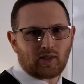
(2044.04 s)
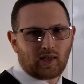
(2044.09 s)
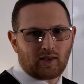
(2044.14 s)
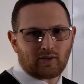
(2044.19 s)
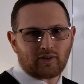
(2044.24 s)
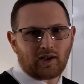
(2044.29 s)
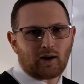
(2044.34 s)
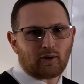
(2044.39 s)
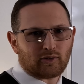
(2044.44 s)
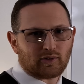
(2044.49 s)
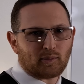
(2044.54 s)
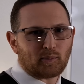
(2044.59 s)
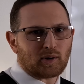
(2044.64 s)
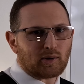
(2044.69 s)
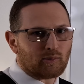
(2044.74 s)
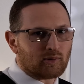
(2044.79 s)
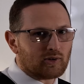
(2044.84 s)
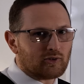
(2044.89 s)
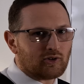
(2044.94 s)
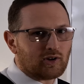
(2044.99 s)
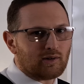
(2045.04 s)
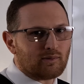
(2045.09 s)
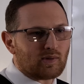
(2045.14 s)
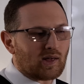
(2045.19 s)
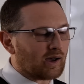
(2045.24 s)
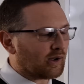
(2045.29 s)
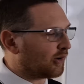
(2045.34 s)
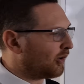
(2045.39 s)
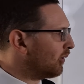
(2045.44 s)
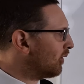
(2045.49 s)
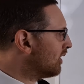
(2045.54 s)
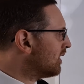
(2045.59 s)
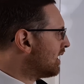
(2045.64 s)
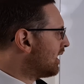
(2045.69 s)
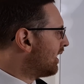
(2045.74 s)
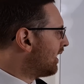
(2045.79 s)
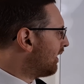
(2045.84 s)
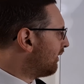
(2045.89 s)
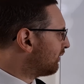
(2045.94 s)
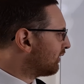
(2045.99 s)
that's how somebody would achieve that goal.
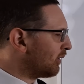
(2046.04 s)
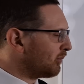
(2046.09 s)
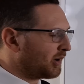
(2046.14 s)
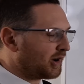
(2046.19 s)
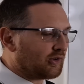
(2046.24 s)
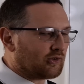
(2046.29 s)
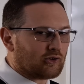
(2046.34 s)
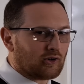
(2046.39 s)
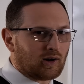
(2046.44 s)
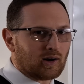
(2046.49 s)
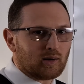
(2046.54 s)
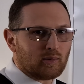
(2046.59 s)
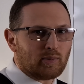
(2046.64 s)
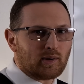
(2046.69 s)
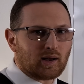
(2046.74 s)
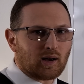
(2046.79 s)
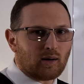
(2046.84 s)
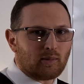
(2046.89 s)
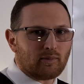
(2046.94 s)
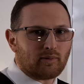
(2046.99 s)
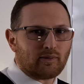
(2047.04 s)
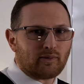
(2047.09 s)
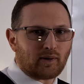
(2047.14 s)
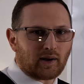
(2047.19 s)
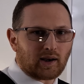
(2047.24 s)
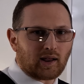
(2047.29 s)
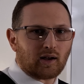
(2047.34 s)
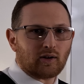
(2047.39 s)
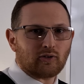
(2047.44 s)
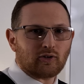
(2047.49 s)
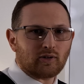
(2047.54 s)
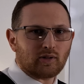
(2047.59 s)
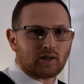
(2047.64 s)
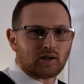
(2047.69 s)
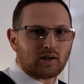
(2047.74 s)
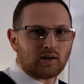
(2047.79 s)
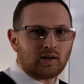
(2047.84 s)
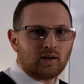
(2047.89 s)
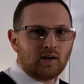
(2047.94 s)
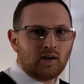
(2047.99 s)
If somebody's trying to become
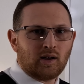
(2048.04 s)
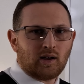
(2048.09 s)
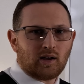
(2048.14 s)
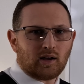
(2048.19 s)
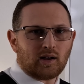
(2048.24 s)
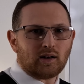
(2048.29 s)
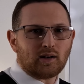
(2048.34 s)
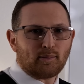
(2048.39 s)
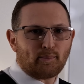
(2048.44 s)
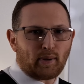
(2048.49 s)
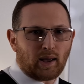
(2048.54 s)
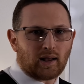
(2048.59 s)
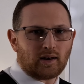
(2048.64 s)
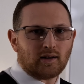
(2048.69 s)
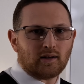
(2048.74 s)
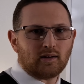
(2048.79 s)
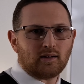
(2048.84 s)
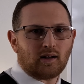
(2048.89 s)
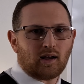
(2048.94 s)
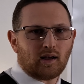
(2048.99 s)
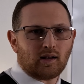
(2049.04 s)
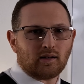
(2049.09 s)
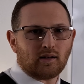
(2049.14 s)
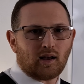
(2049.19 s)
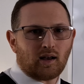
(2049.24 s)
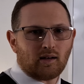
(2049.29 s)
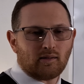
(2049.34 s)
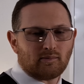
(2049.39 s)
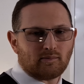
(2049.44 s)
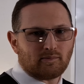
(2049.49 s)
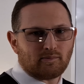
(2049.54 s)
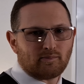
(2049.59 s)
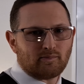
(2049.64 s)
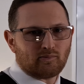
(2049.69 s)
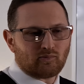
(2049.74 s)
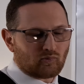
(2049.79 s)
financially independent and